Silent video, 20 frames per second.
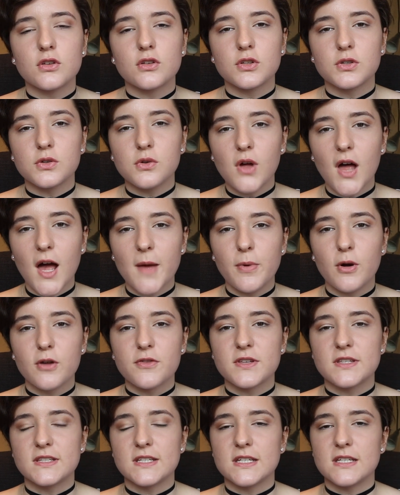Your
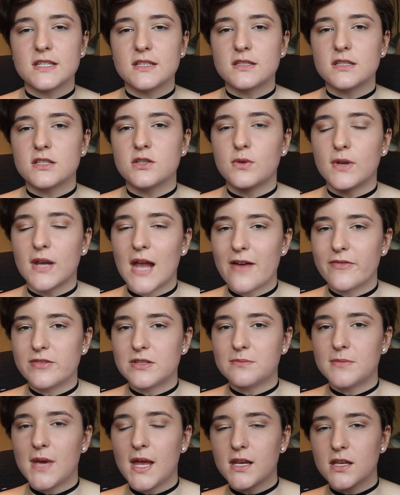hypotheses, you can have as
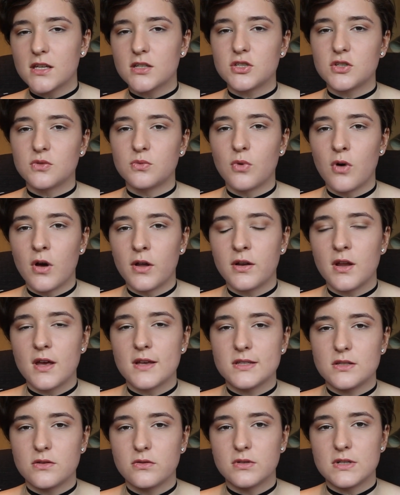many as you want
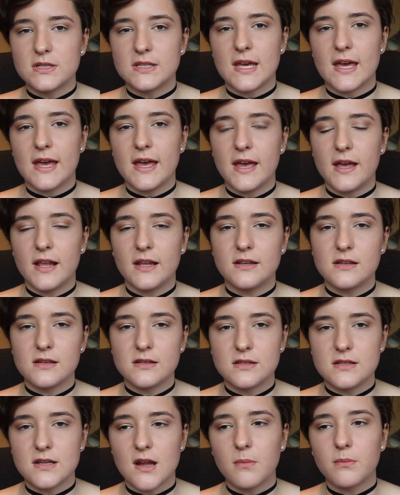as long as they're
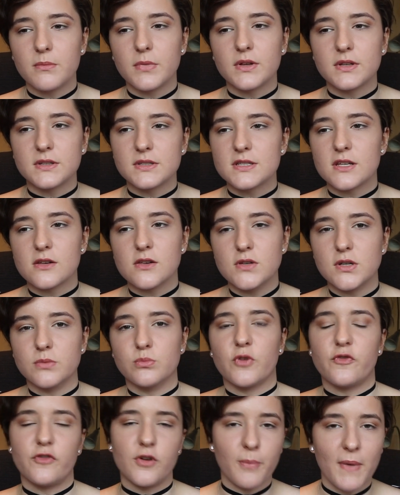numbered so you can
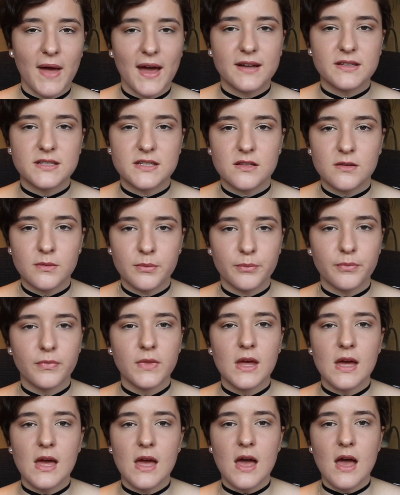refer back to them.
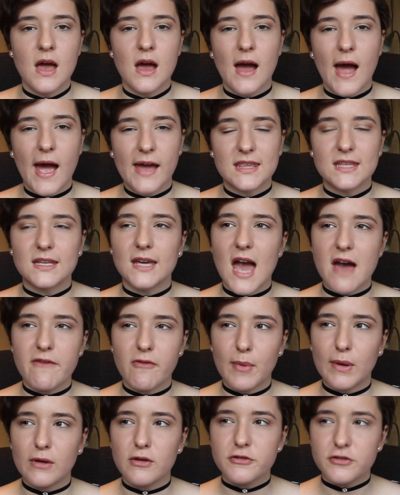I think I have
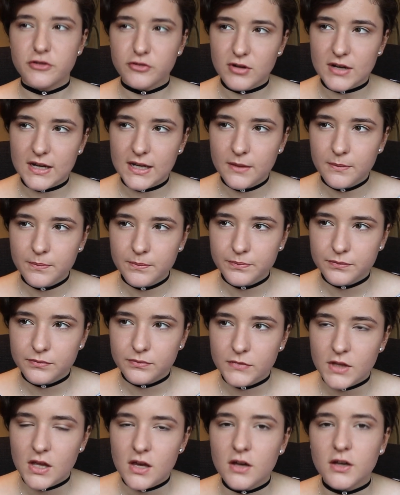about 3.
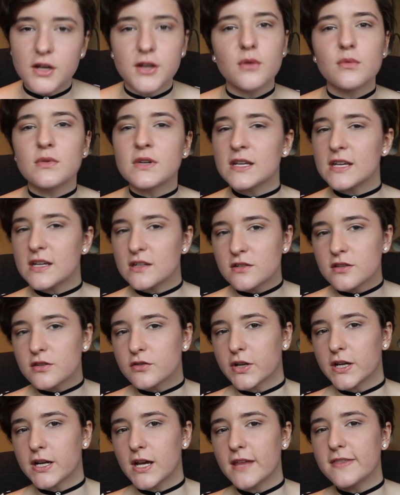You don't need
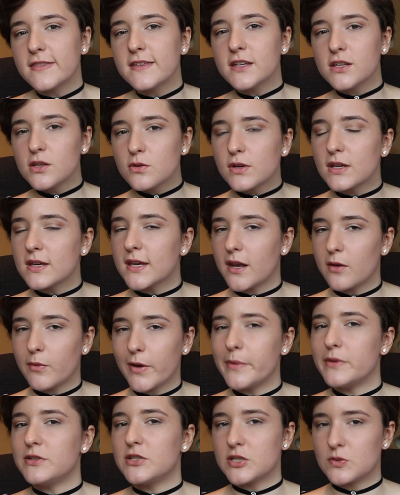3. I think you can get
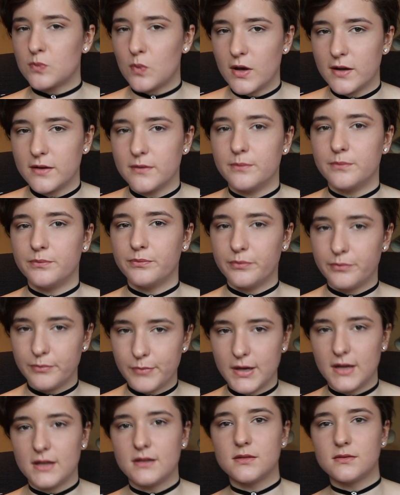away with just 1,
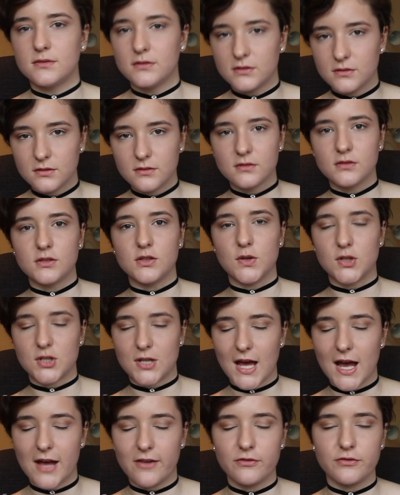but you should
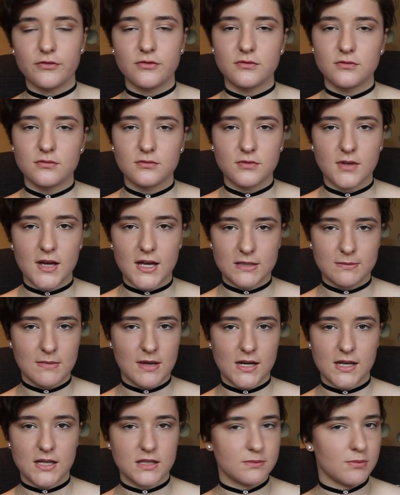have as
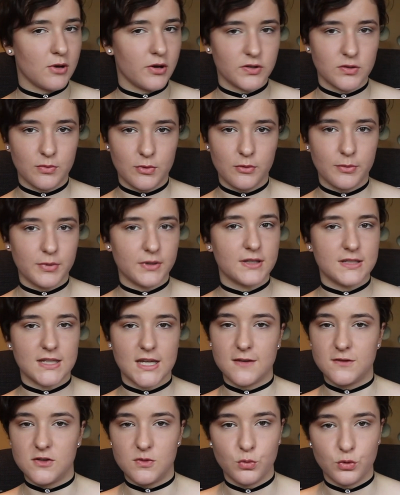many as possible because it
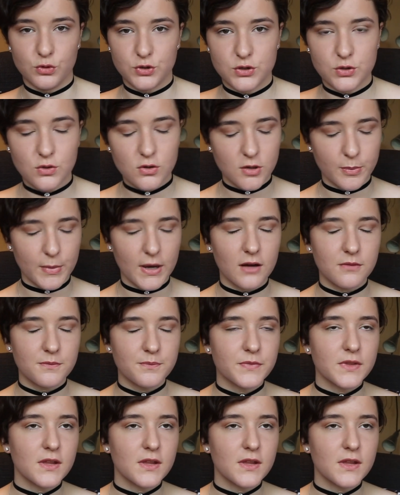gives you more to talk about.